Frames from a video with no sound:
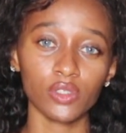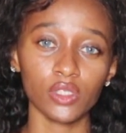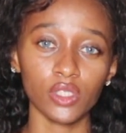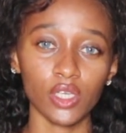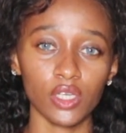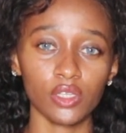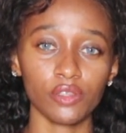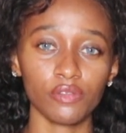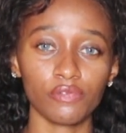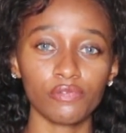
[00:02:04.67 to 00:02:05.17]

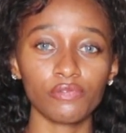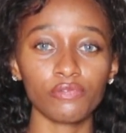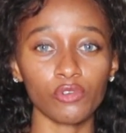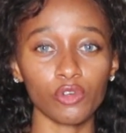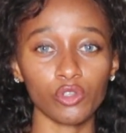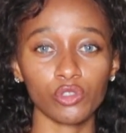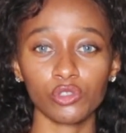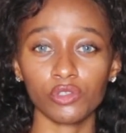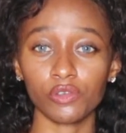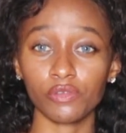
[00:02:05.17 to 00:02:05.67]
staying in
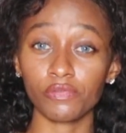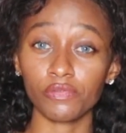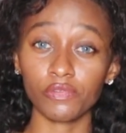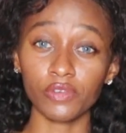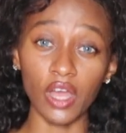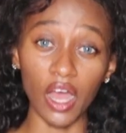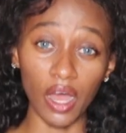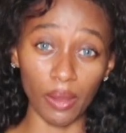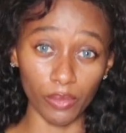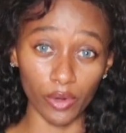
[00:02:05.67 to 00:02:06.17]
front of
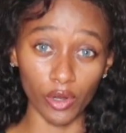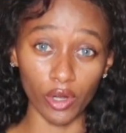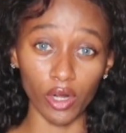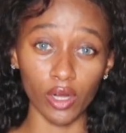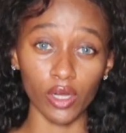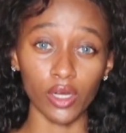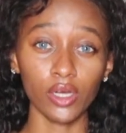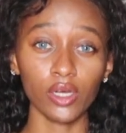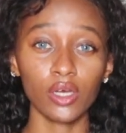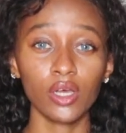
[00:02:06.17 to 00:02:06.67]

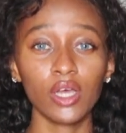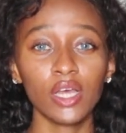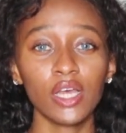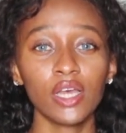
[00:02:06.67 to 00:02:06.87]
camera.